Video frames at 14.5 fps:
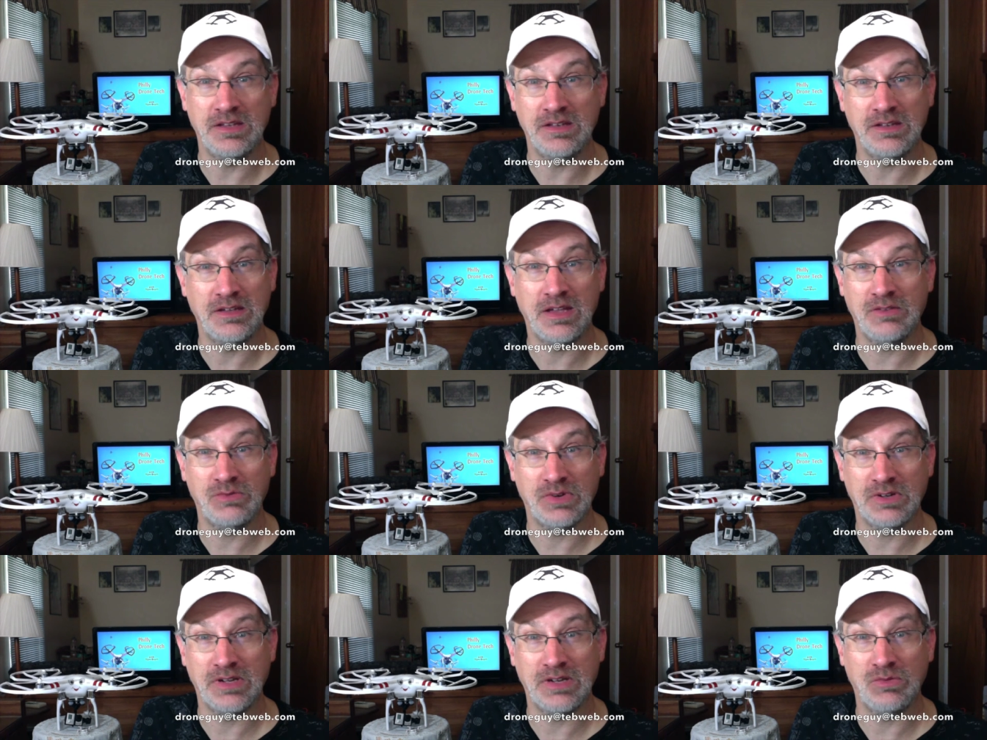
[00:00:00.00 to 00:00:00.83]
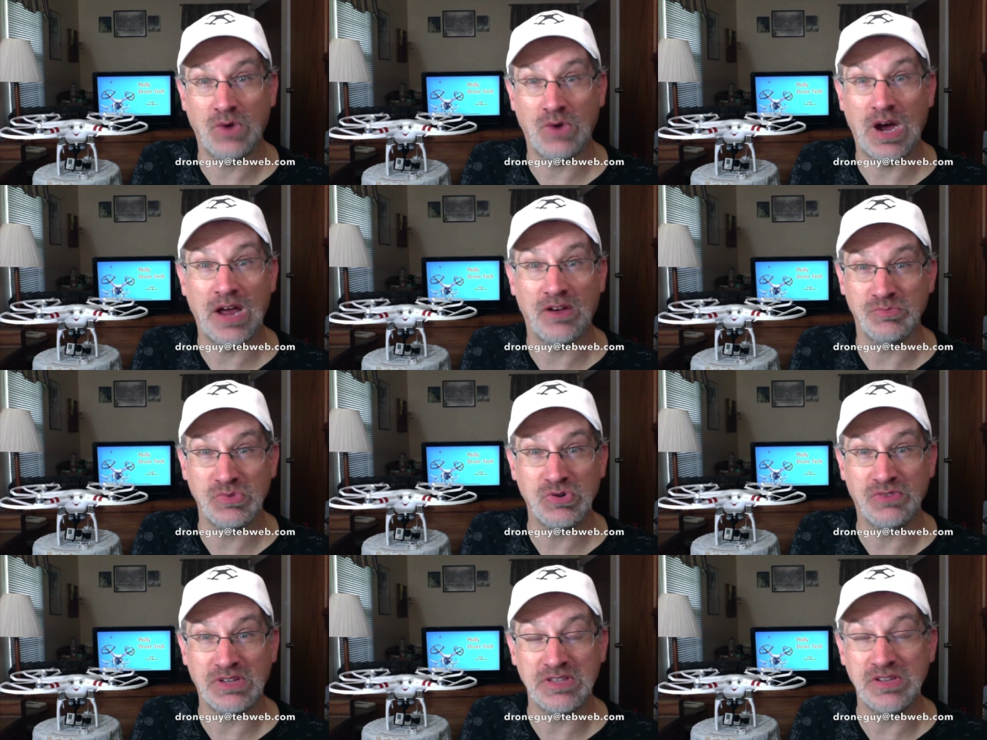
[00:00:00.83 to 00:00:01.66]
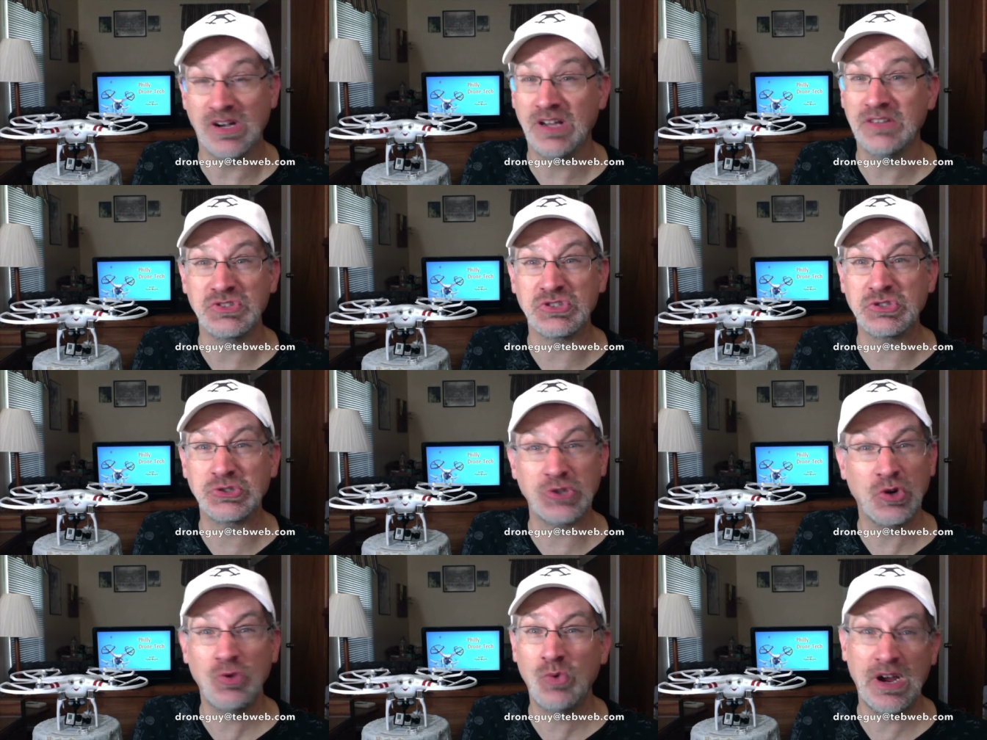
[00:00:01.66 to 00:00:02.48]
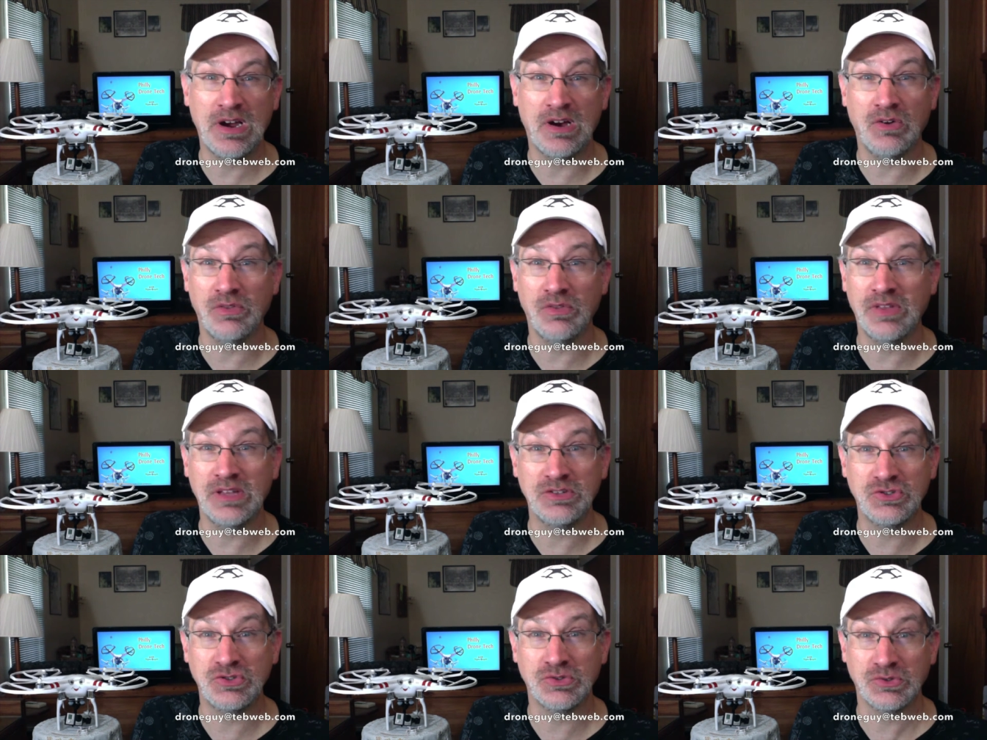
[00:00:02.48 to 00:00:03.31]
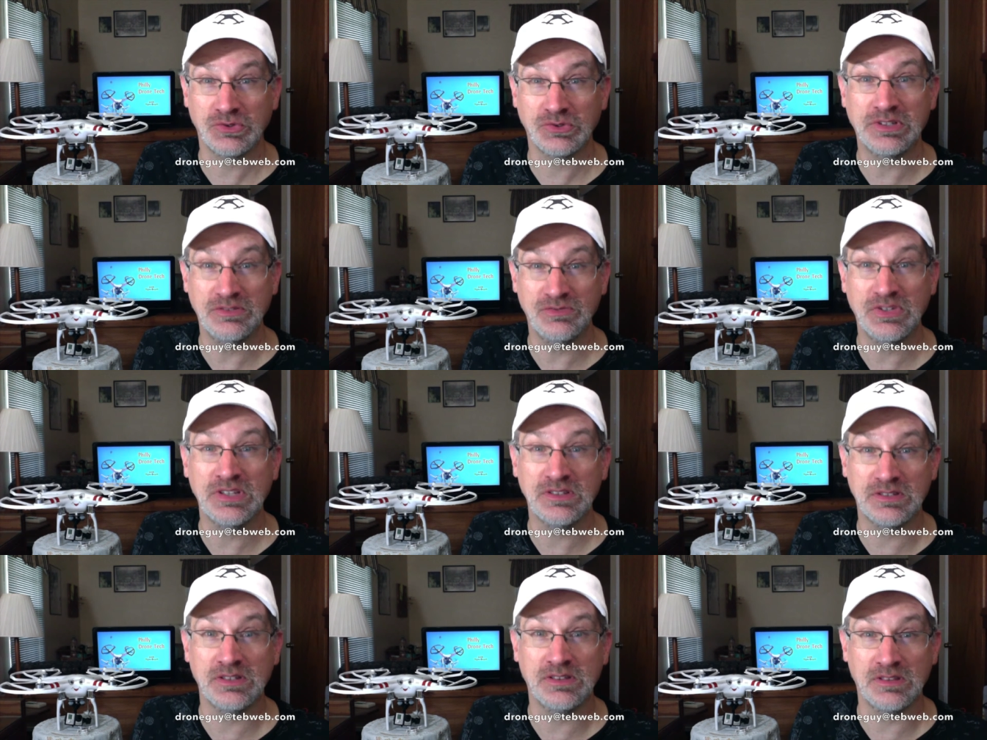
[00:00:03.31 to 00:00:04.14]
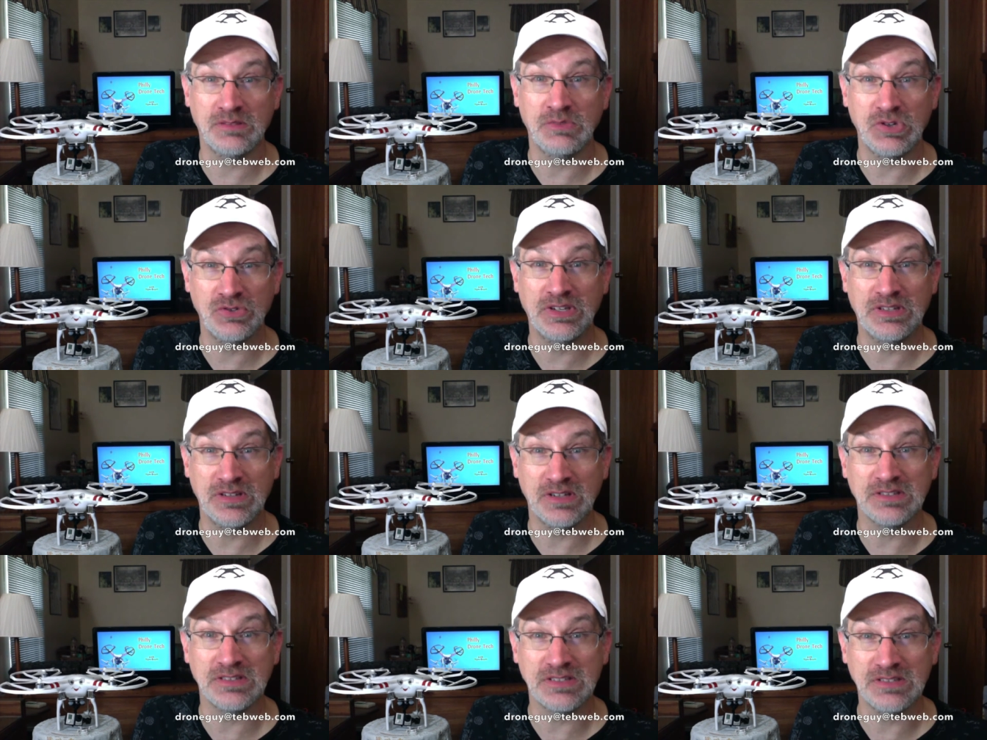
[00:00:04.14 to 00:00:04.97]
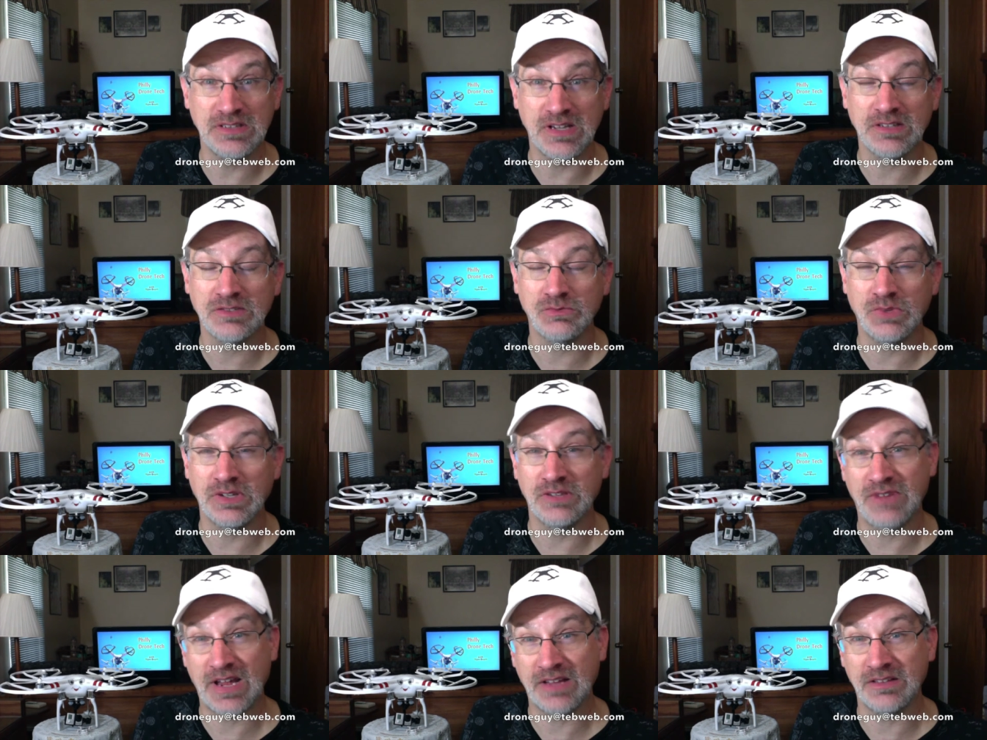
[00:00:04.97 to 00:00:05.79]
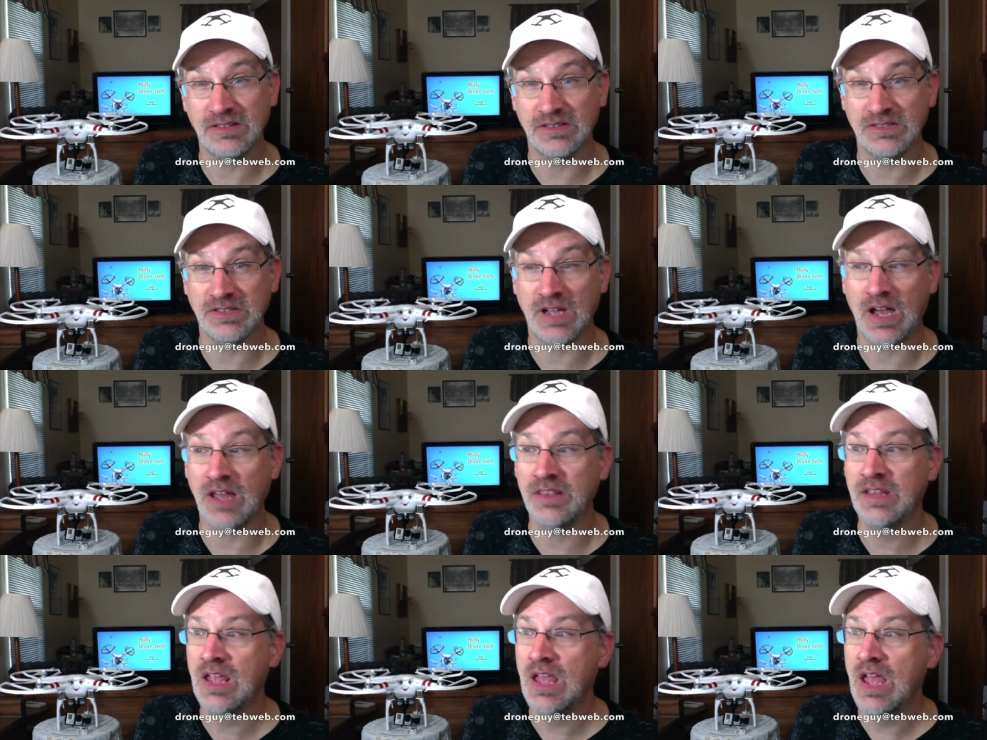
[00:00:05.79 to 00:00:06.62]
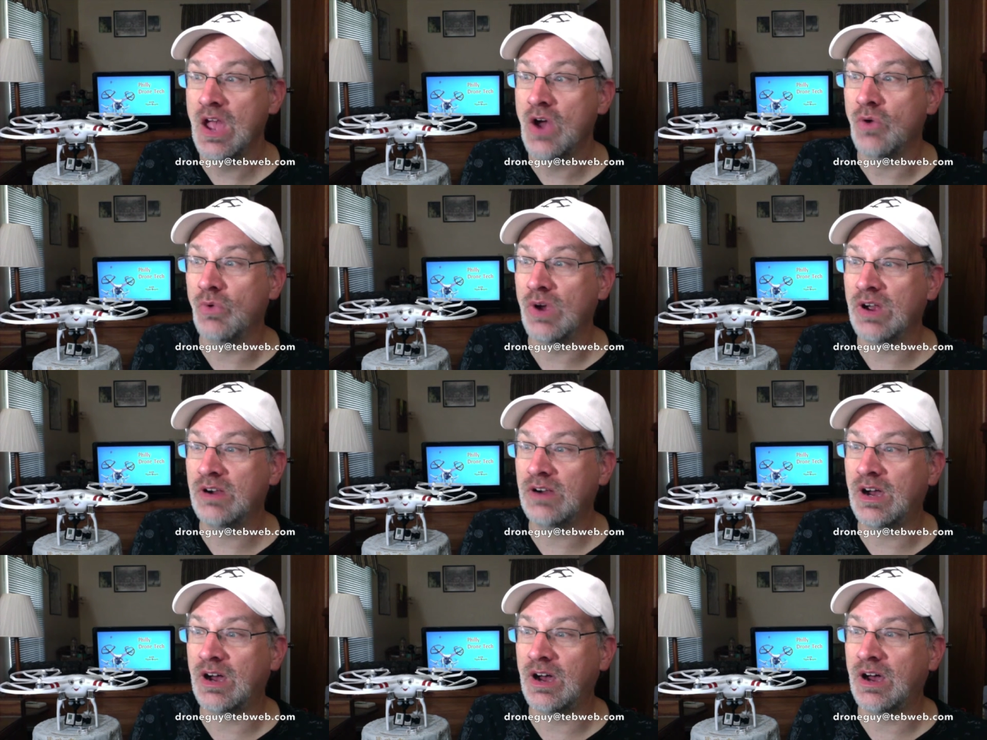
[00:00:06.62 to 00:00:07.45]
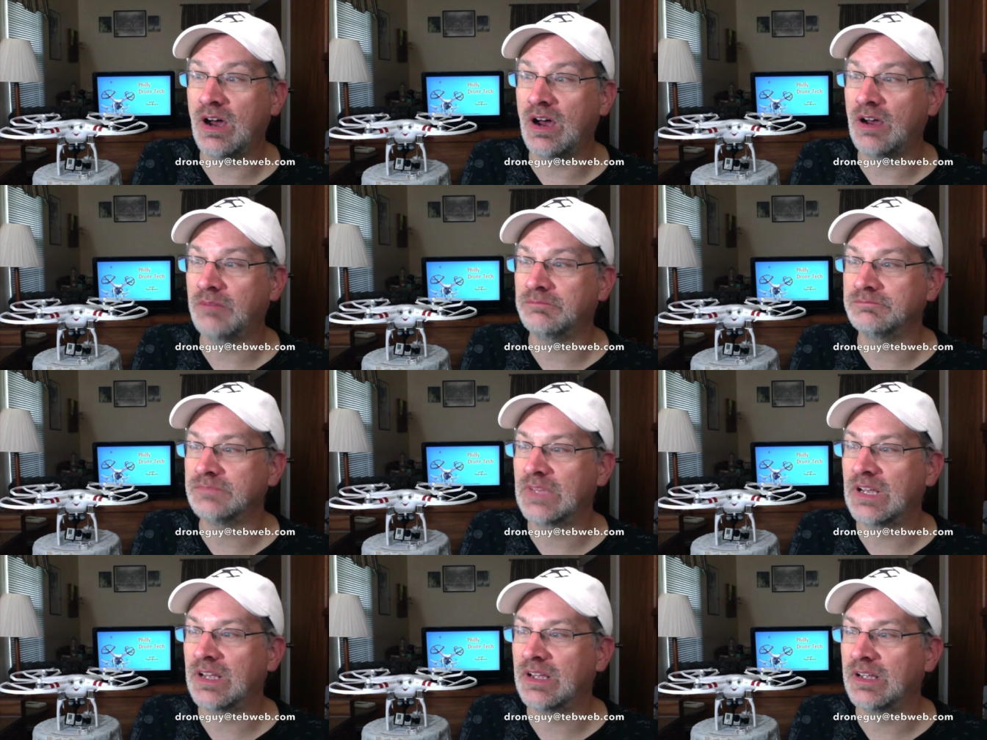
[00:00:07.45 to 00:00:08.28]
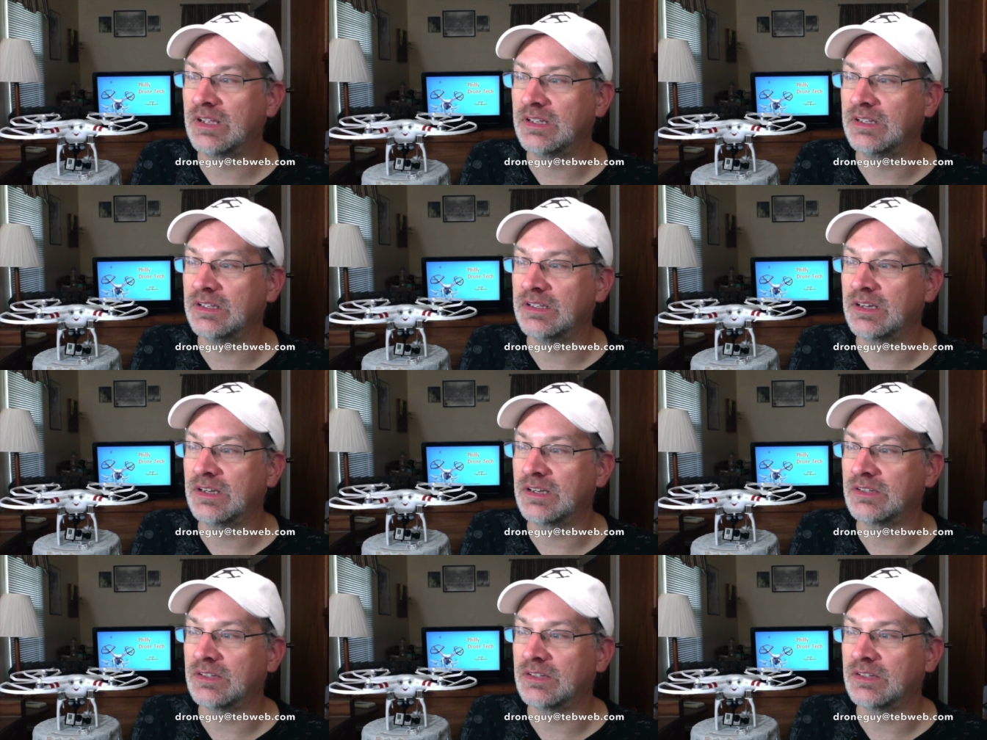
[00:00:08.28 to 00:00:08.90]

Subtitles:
a really wild movie, done so well that you're convinced that the movie does exist, when in fact it does not. Well, a